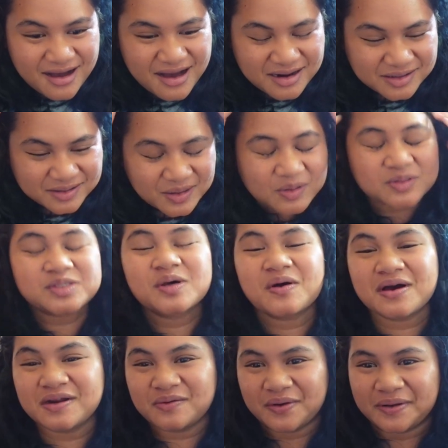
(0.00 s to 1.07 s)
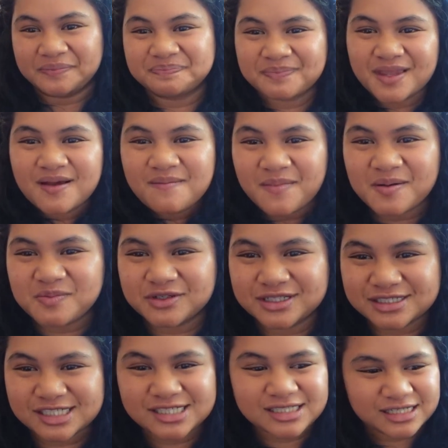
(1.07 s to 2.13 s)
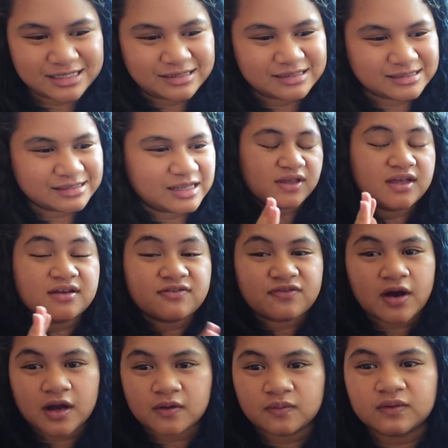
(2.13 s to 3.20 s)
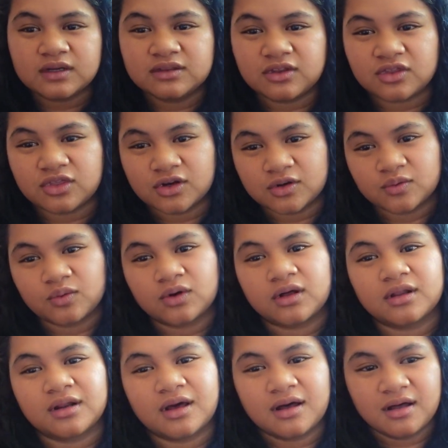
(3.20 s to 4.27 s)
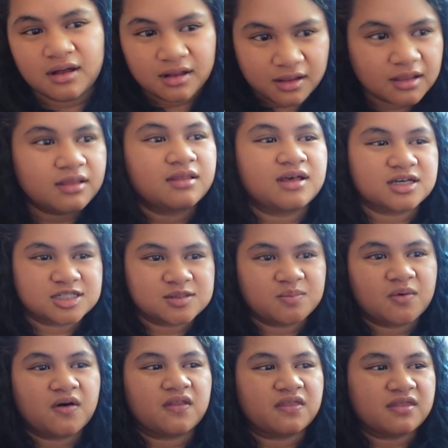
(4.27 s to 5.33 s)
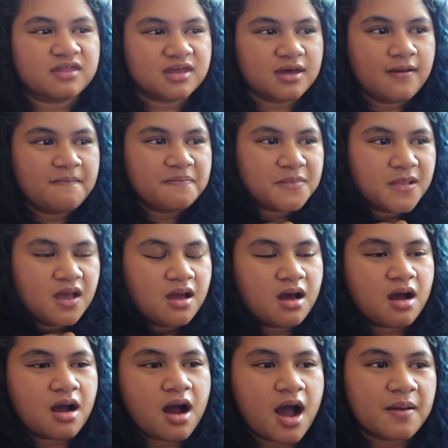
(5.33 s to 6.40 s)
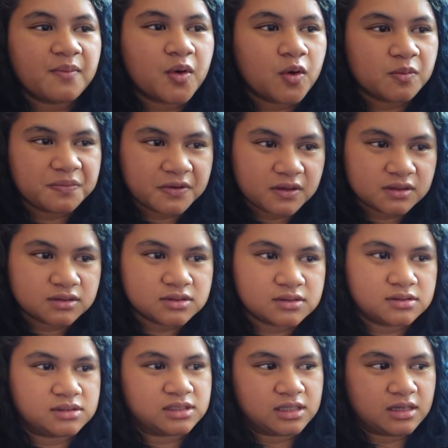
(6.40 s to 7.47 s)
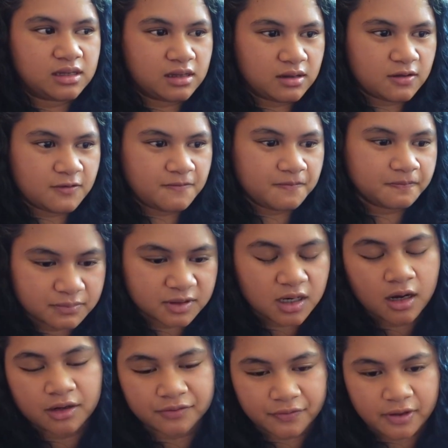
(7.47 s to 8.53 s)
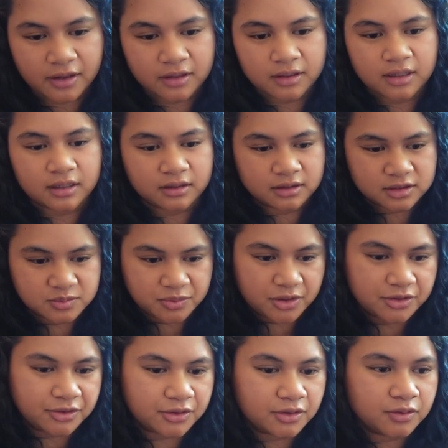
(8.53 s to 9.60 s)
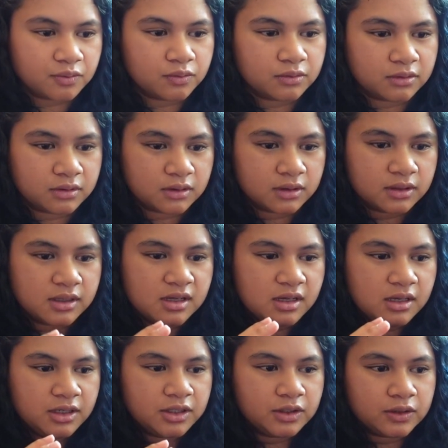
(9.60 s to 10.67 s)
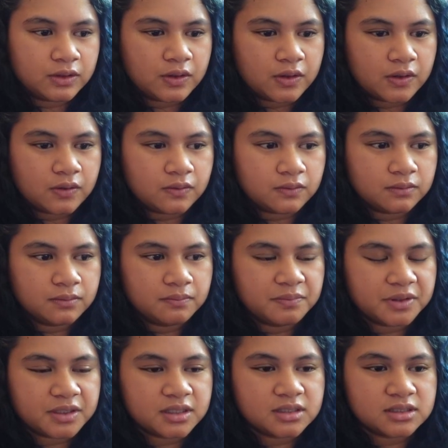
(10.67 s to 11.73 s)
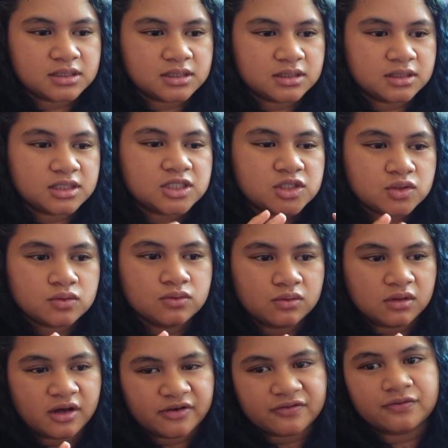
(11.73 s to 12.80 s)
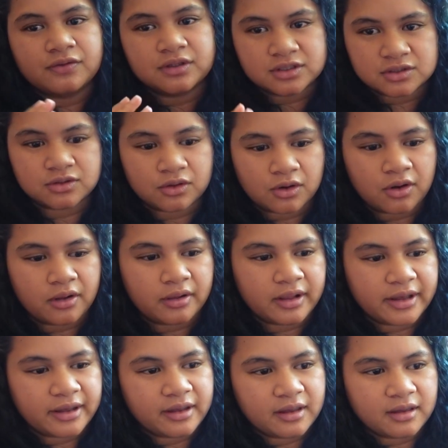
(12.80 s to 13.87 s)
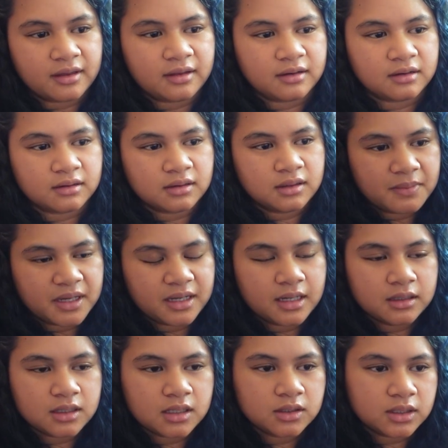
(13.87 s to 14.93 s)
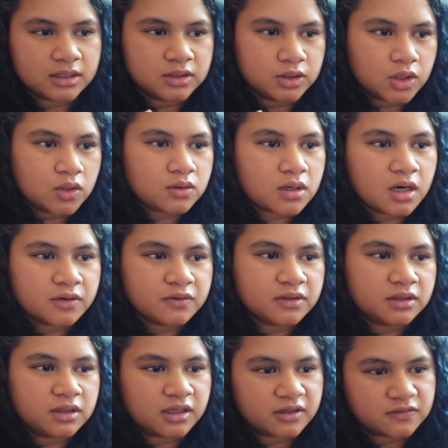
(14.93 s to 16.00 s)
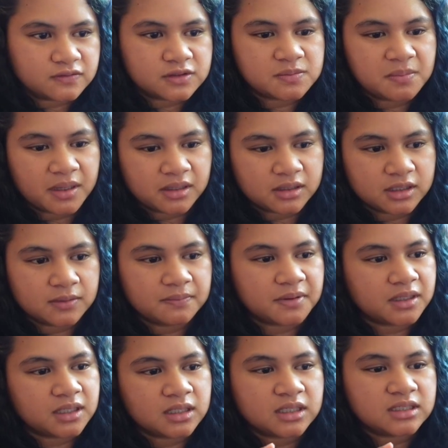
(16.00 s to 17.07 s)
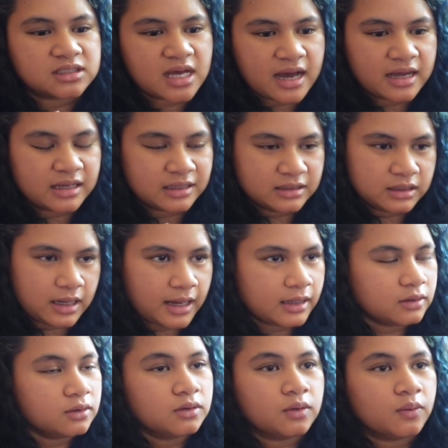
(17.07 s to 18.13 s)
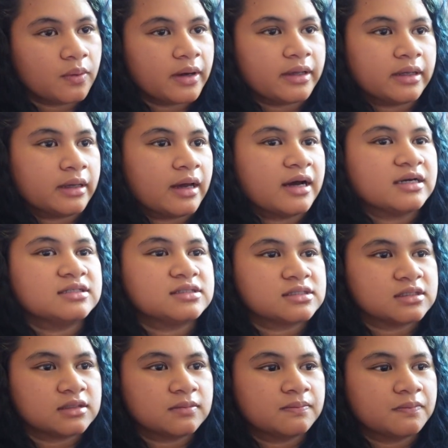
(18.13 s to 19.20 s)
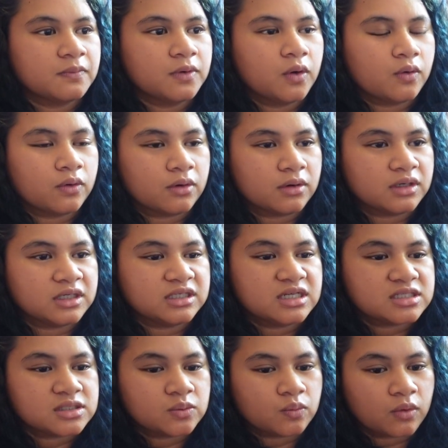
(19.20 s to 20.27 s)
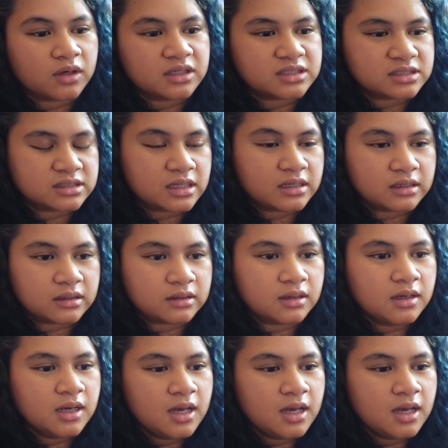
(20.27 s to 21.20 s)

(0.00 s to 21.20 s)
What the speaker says: I don't know. So anyway, my prediction is, if I read the third one next month, I'm hoping to see Conrad and his brother will, you know, because these two love this girl, and I know Conrad loves Belly, but I don't know why he hides it, or he doesn't want to say it.